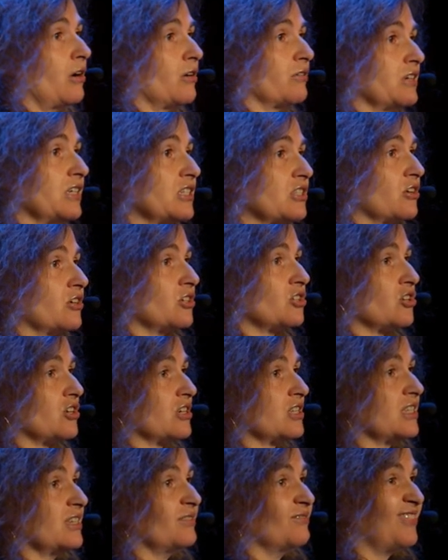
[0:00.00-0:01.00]
our
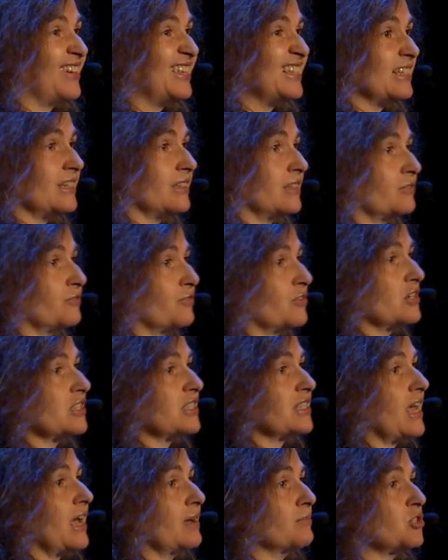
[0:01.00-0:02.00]
researchers invented the
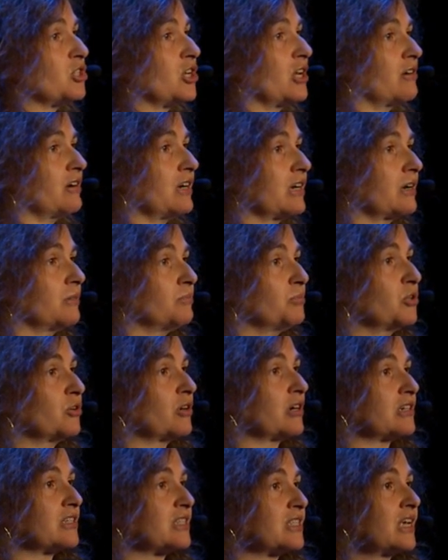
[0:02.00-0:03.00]
first time sharing
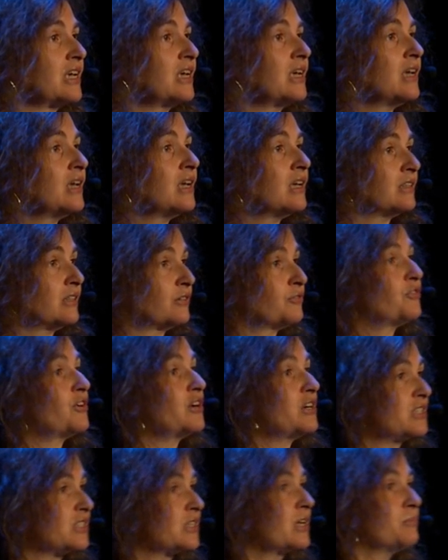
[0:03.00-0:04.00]
computers, the
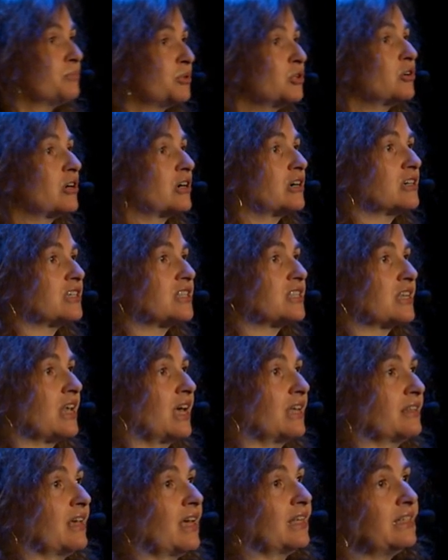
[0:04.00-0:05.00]
first computers
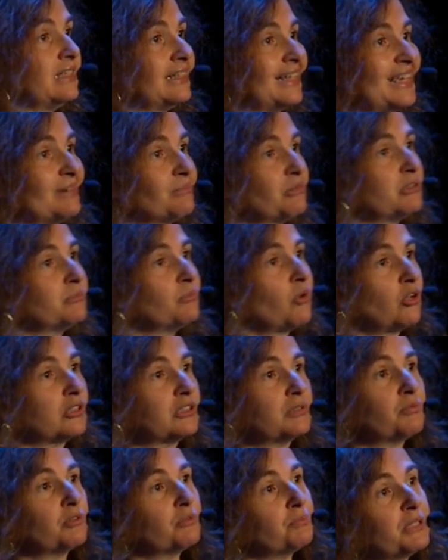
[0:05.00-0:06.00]
uh, that enabled
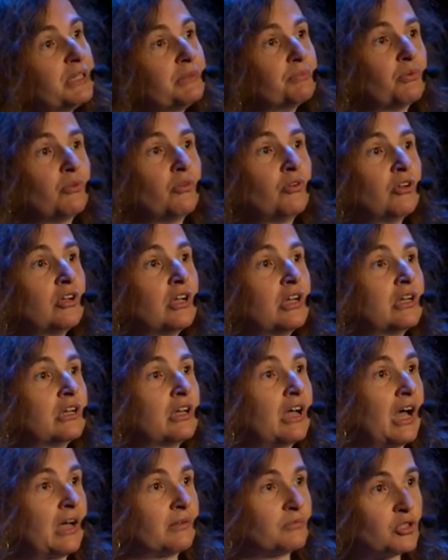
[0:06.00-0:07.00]
multiple people
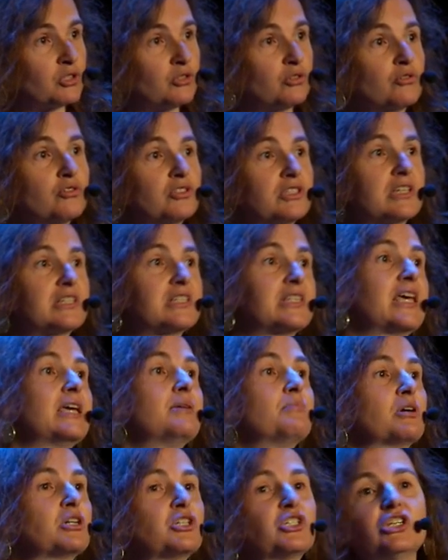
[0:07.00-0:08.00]
uh, to use the
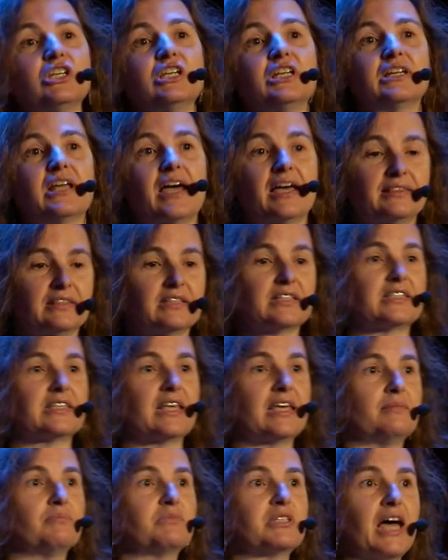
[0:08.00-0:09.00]
same machine at the
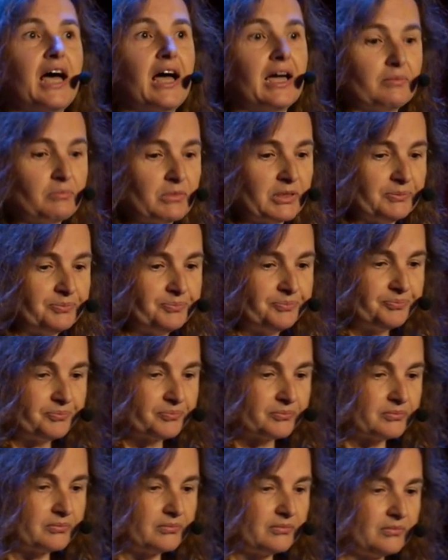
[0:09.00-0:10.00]
same time.
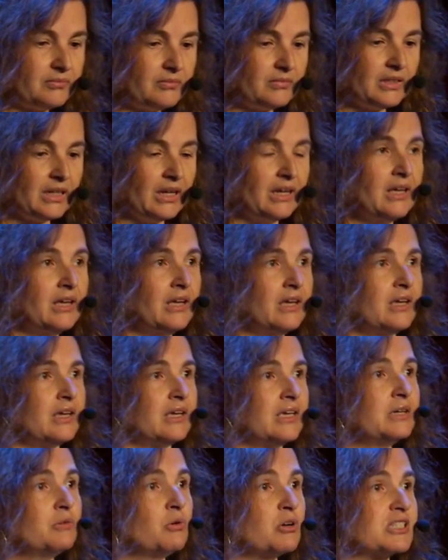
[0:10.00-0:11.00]

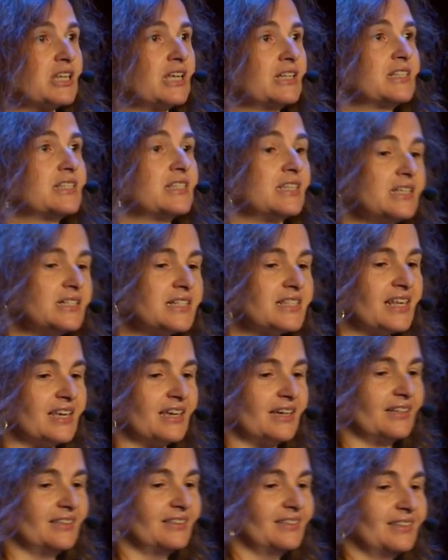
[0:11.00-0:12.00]
It was at
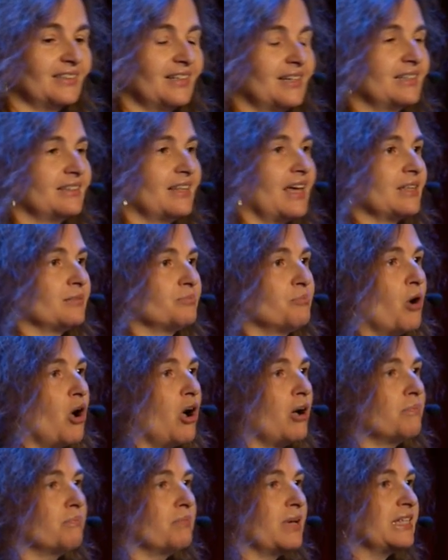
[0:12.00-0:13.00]
CSAIL that
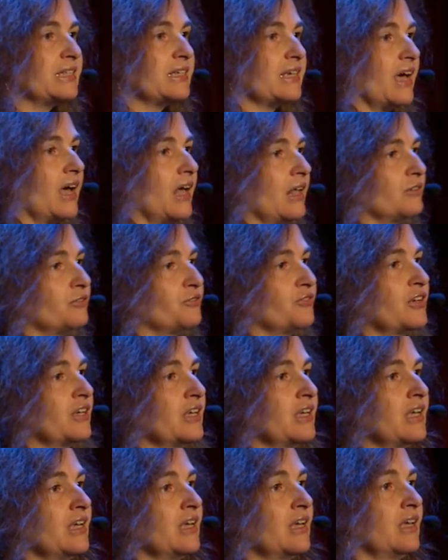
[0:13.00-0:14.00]
Bob Metcalfe
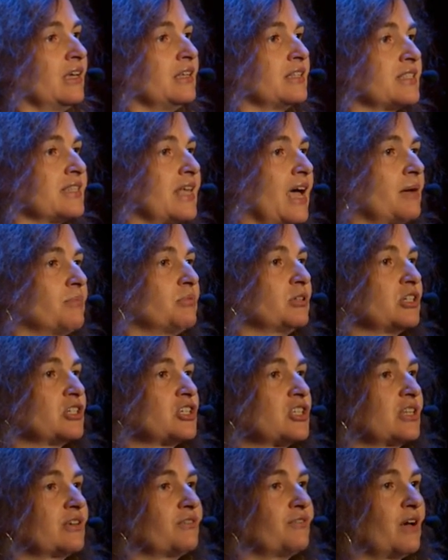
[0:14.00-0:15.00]

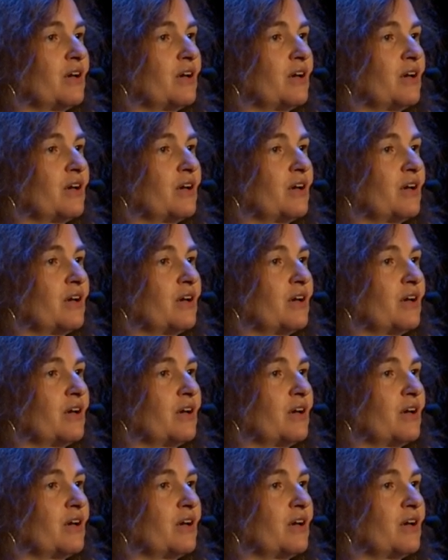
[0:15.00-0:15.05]
established the